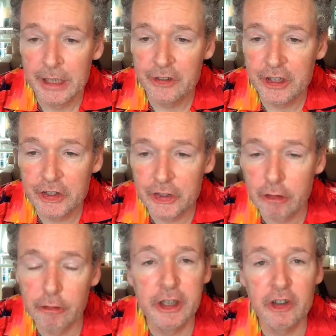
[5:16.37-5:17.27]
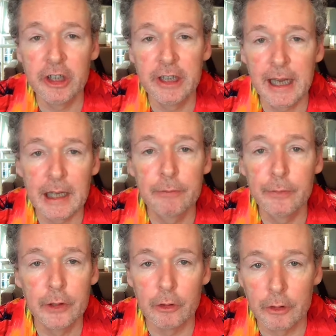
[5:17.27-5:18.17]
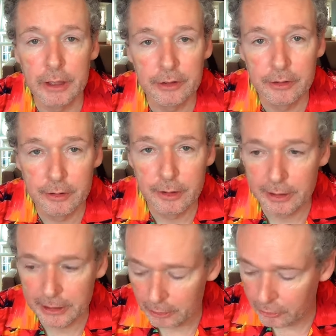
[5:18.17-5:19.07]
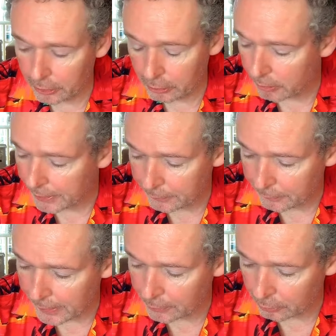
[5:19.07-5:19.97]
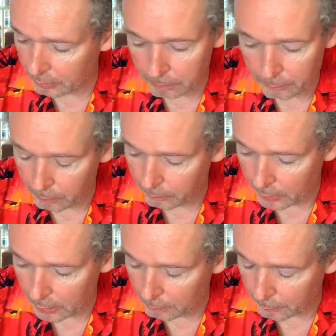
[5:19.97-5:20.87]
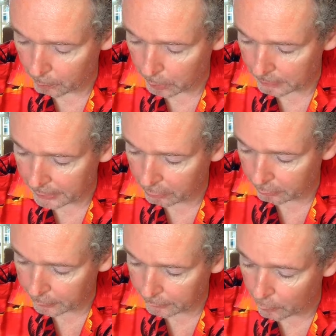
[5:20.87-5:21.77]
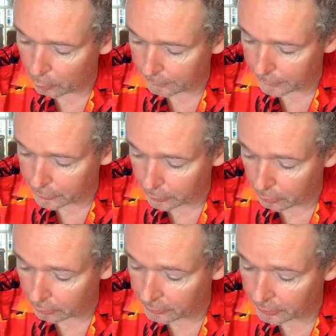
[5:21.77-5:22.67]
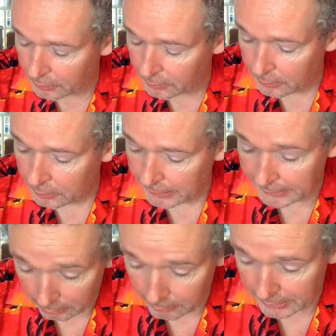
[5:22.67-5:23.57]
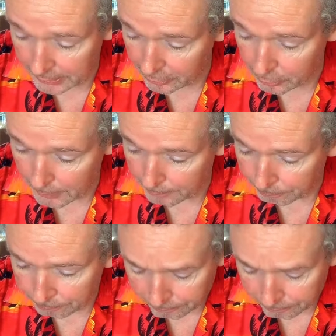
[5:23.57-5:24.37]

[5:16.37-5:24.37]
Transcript: is this screeching elephant noise that they used to great effect on probably three or four of the songs, including this one.